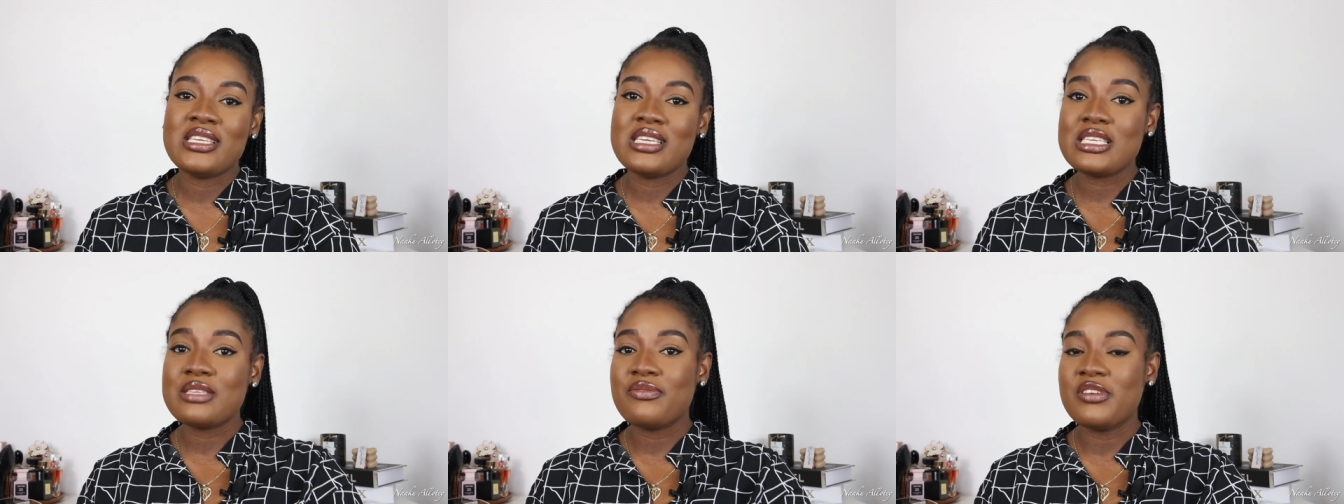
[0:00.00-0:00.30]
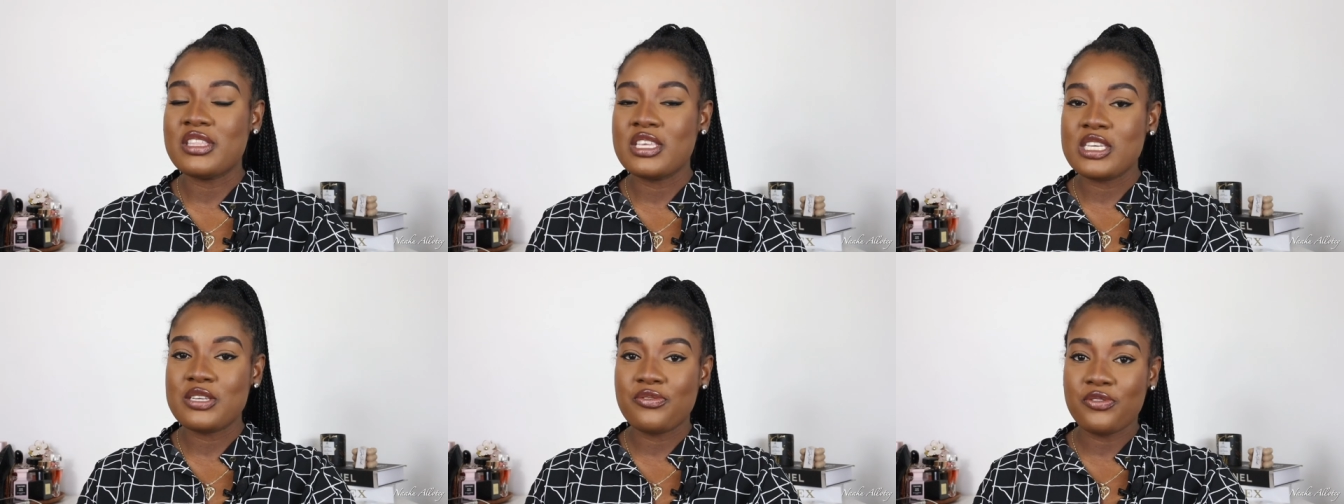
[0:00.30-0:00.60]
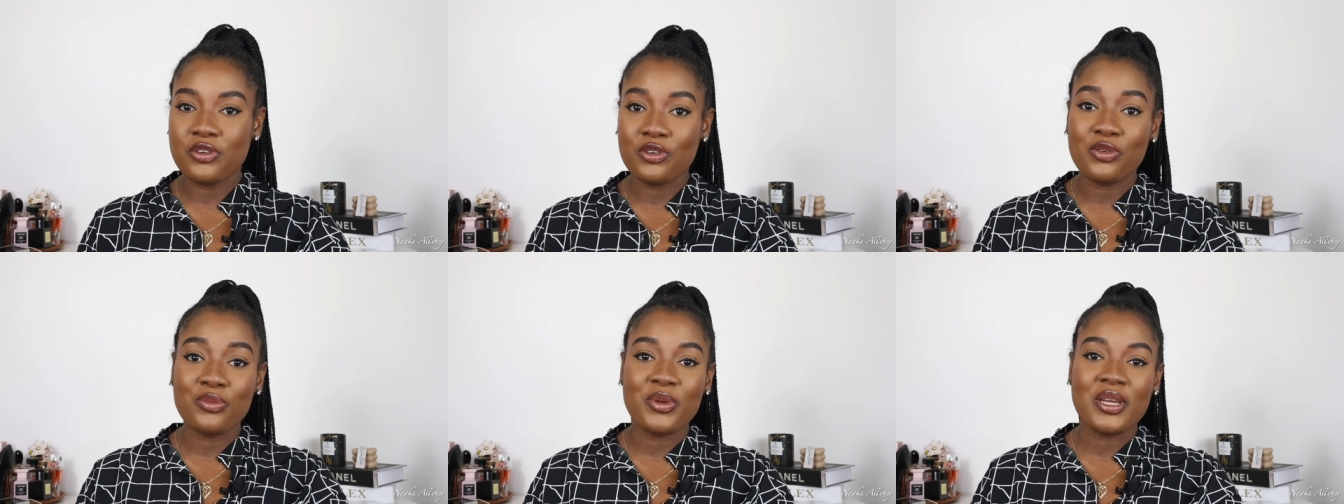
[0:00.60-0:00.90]
just finished
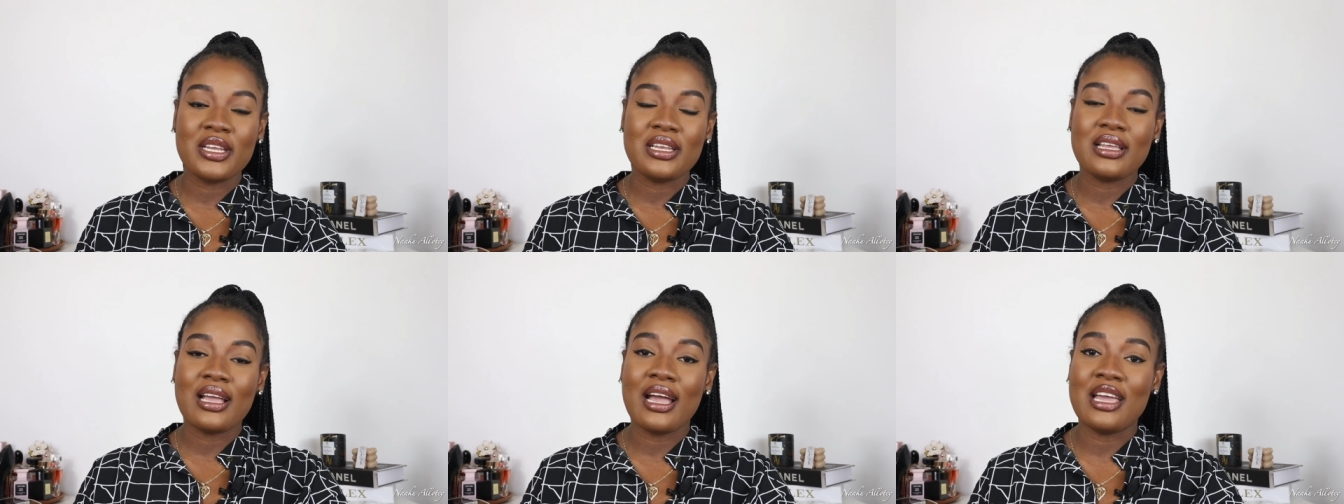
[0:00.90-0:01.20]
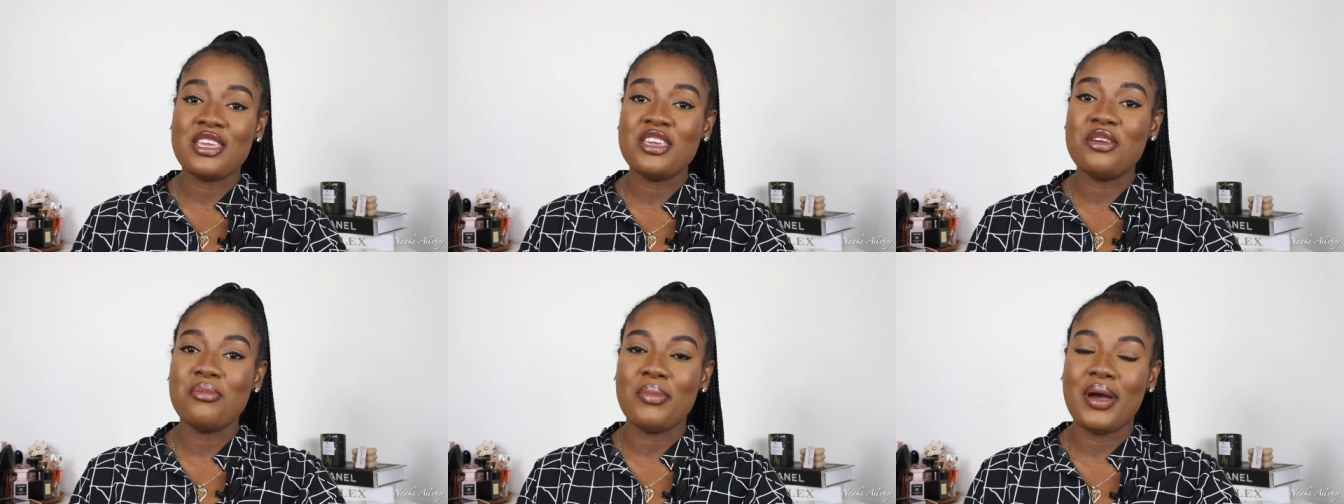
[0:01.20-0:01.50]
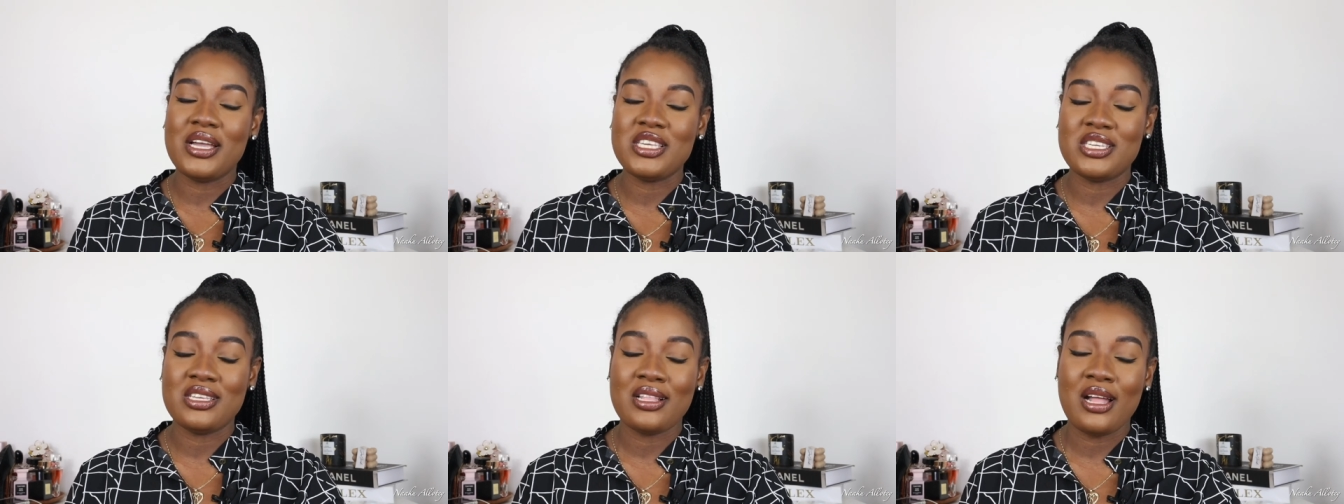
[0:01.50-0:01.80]
filming. Can you
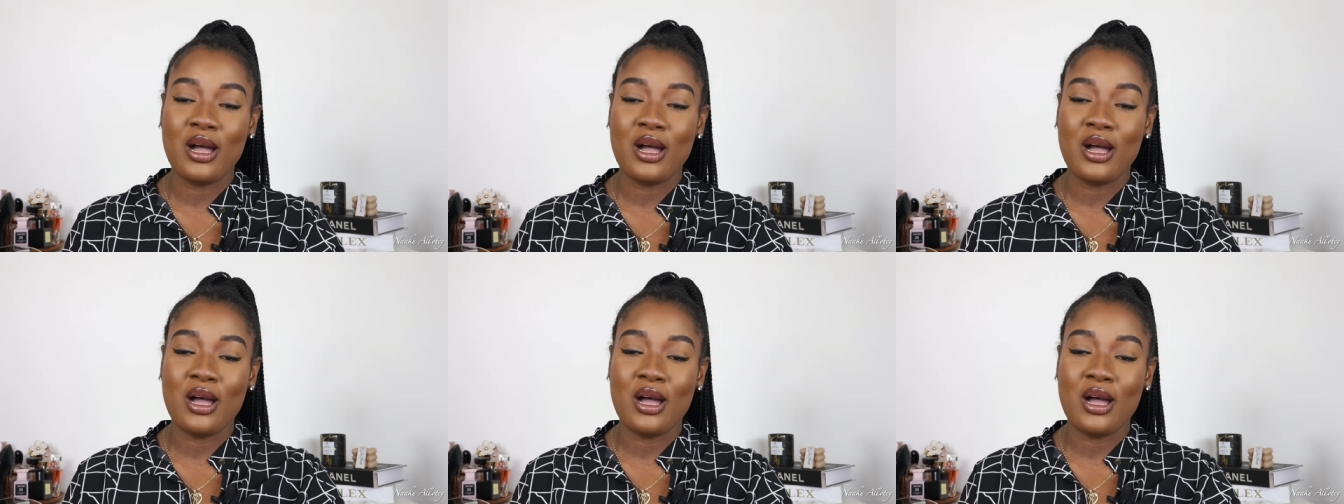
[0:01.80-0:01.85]
imagine?